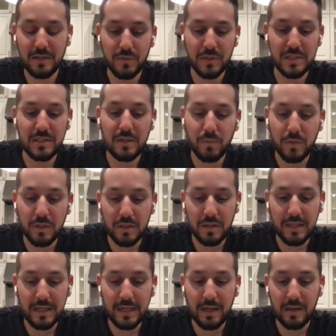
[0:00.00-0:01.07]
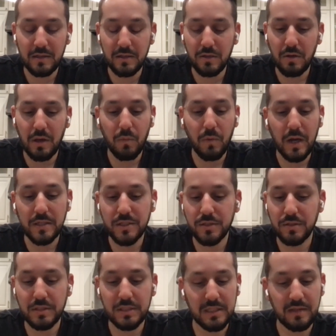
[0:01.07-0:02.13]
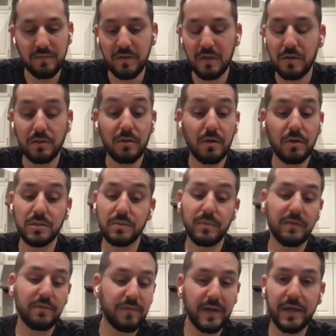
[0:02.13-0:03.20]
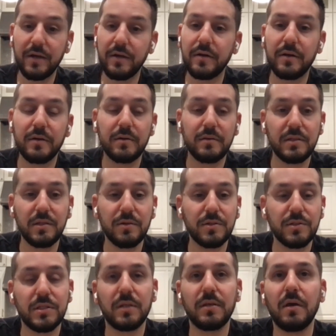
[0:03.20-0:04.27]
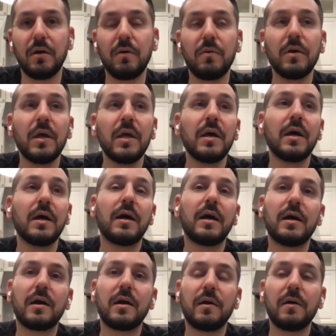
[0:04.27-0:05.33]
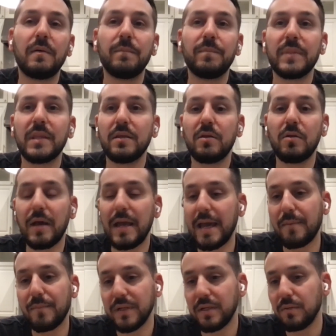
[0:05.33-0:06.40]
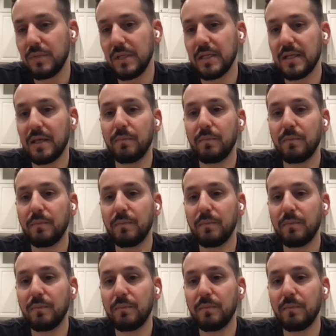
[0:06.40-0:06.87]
and he was someone that I, you know, I watched on TV on The Ultimate Fighter years ago. Mm-hmm. um, you know, I happened to meet